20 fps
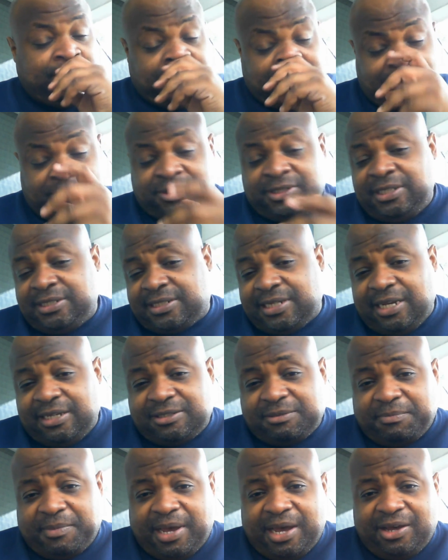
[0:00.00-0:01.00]
So she
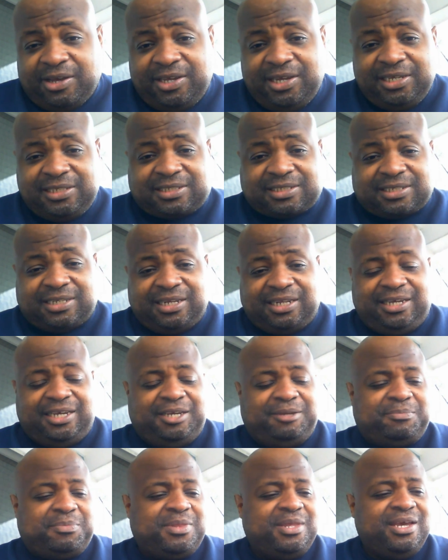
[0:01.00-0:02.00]
sells him out. He's
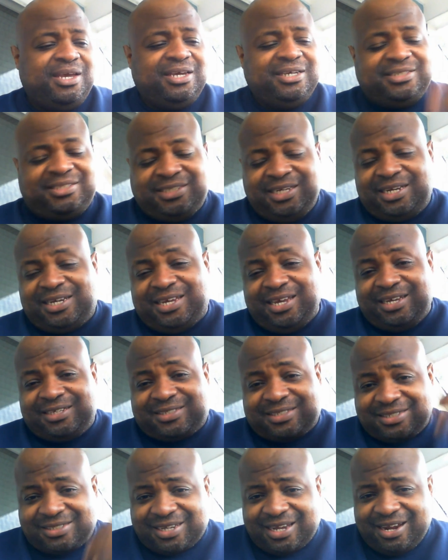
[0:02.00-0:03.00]
asleep. She
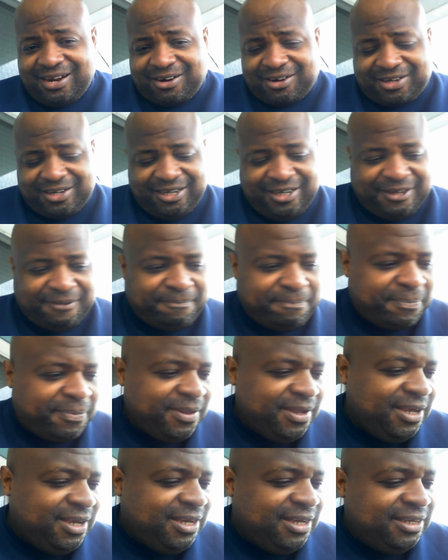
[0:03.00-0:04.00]
gets his hair cut.
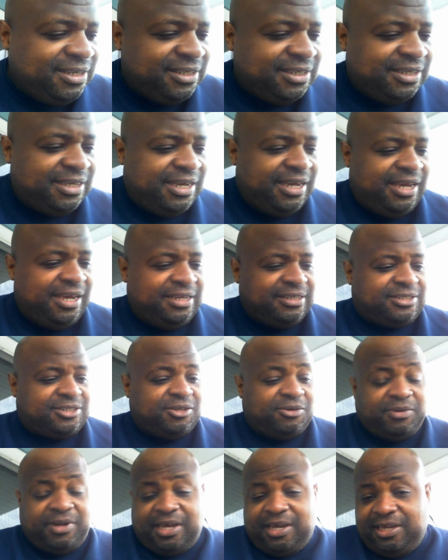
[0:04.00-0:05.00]
And
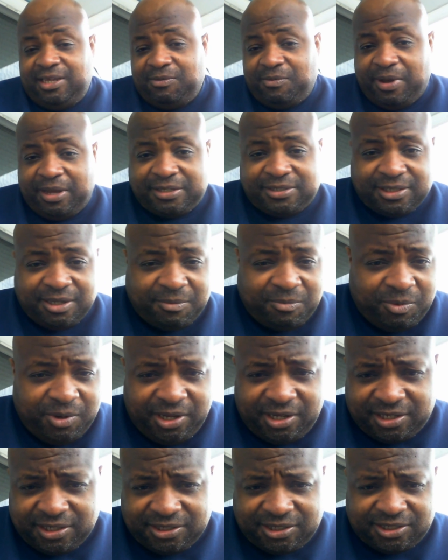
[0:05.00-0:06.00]
so now he wakes up
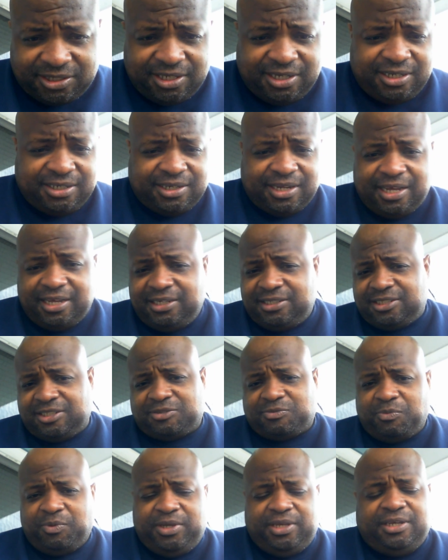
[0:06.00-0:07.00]
weak and shit. Now he's
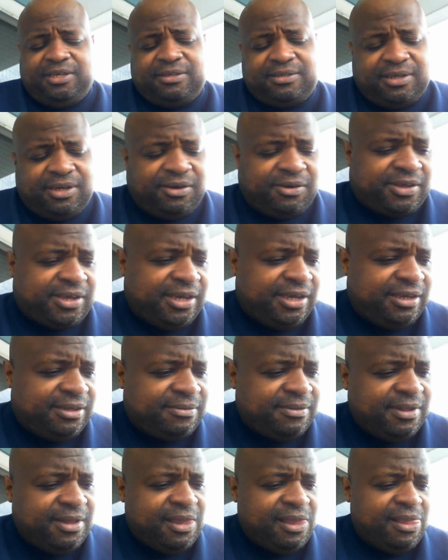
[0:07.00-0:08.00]
just weak. Okay.
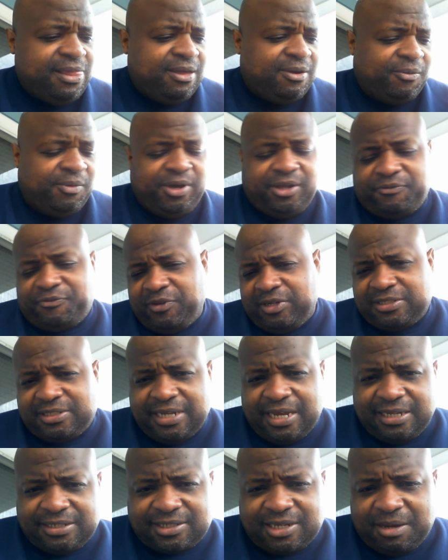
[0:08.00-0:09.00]
Well, the
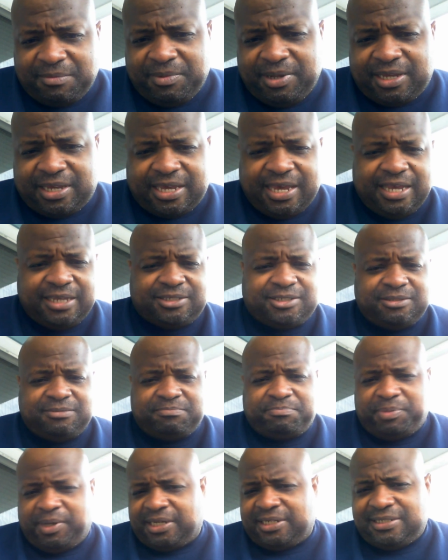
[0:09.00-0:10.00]
Philistines come, they catch
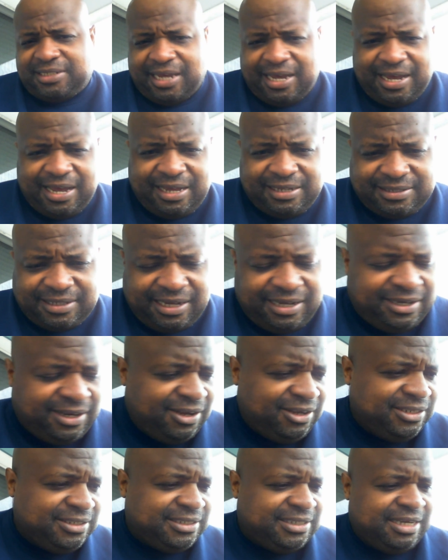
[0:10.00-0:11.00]
him, pluck his eyes out,
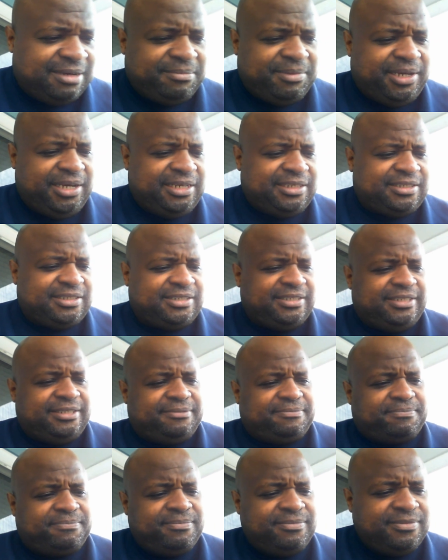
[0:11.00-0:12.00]
all this dumbass shit.
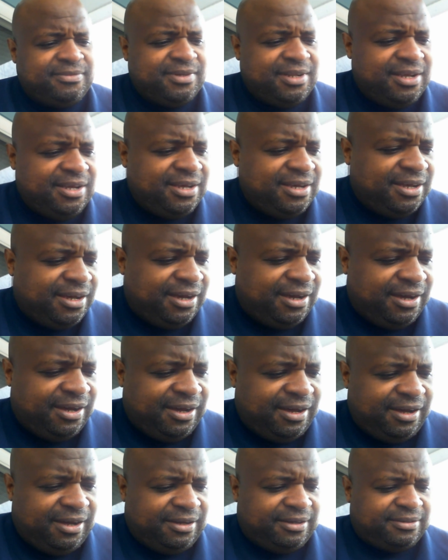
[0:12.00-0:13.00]

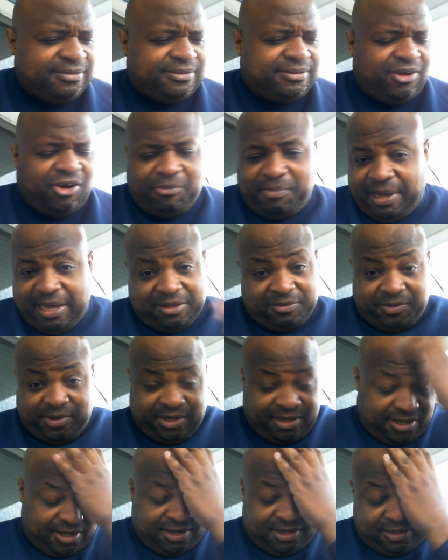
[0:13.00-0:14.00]
Oh, by the way,